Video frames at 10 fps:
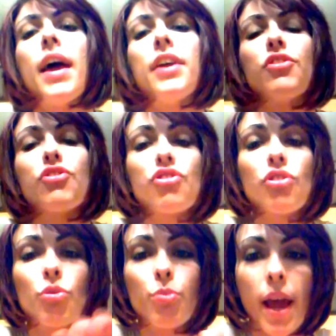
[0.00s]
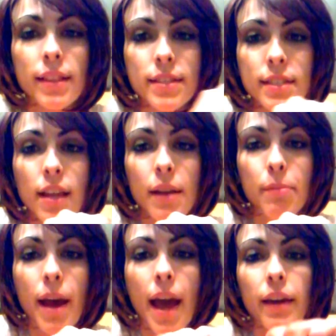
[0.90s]
And you're just going to rack the
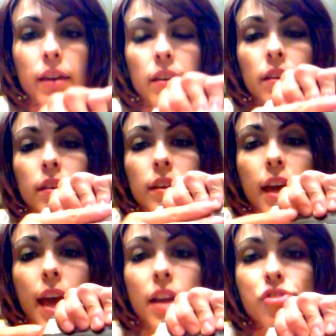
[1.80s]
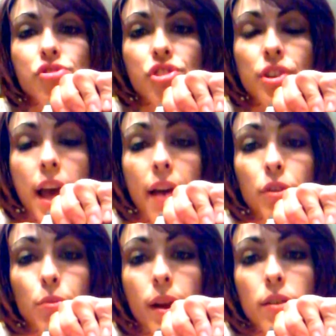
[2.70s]
slide back, and you should have
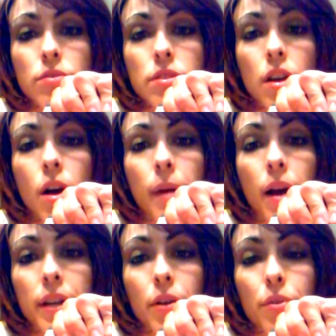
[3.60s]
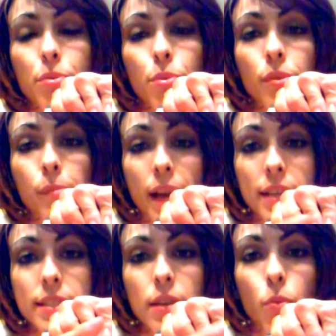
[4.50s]
your rounds come out here through the
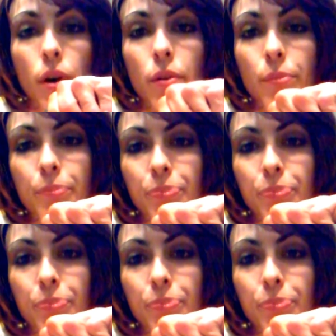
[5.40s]
magazine well.